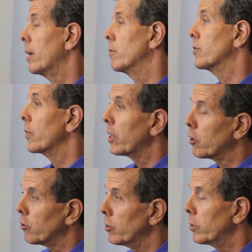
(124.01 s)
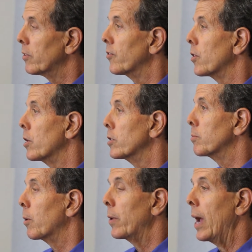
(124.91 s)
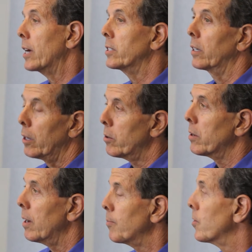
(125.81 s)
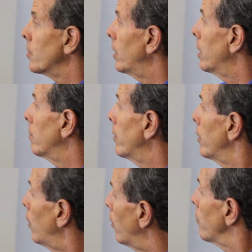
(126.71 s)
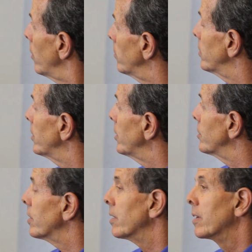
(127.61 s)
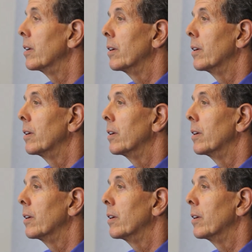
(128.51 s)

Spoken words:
It was pretty crude at first, but we actually loaded up the trailer with an overload condition